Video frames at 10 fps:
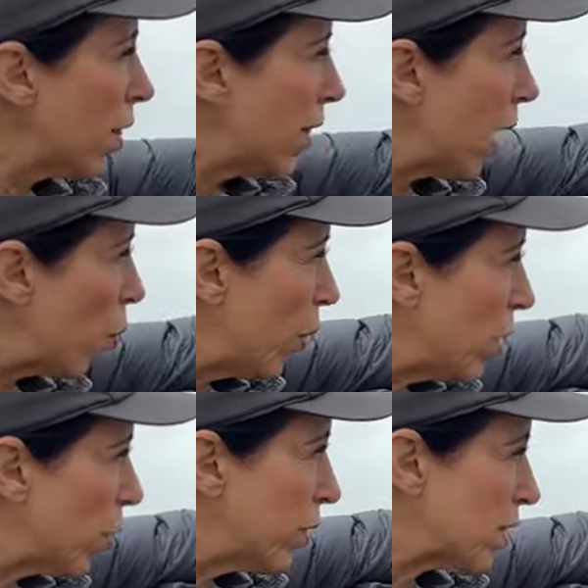that
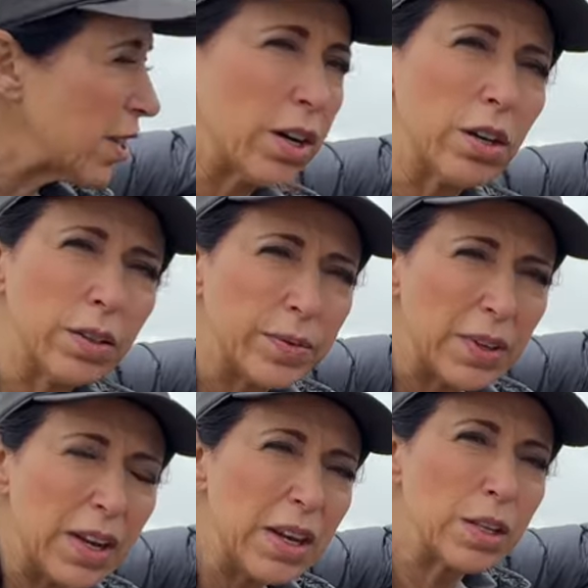window in the center
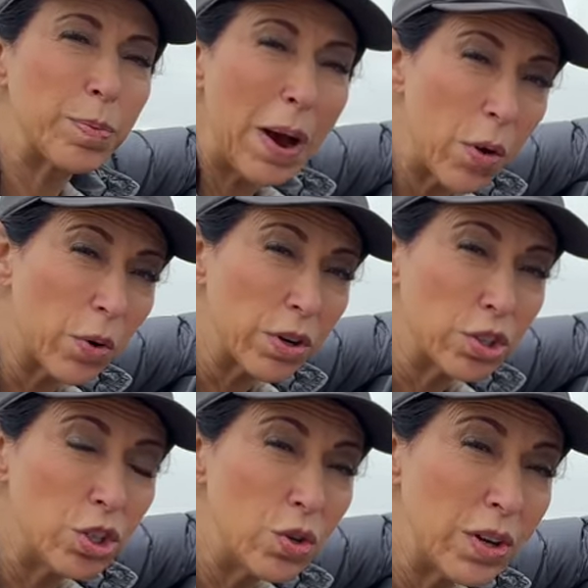is power.
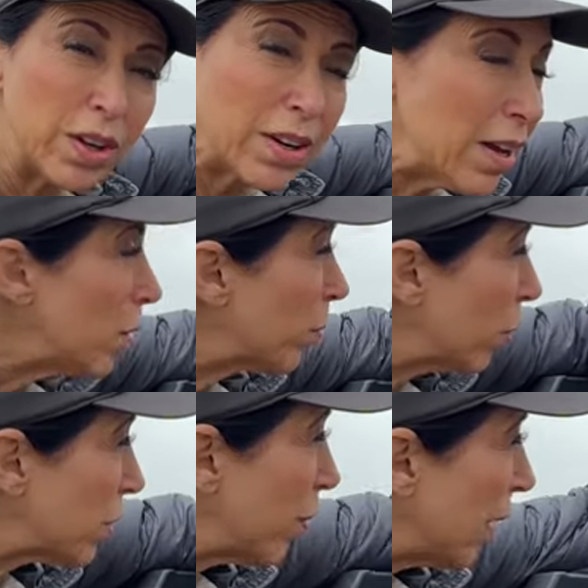So you can
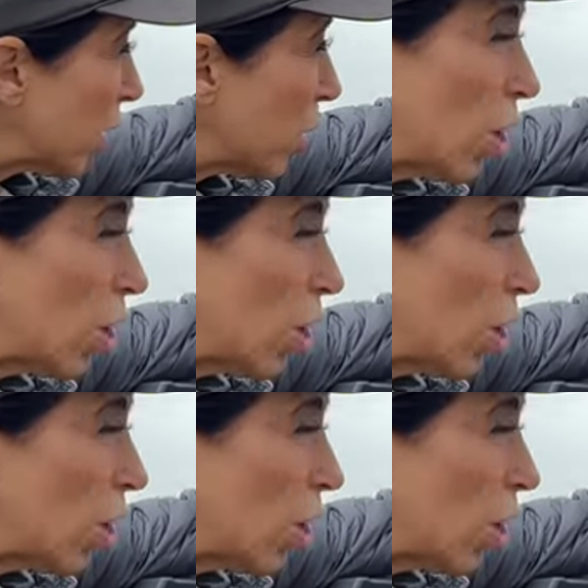put something that's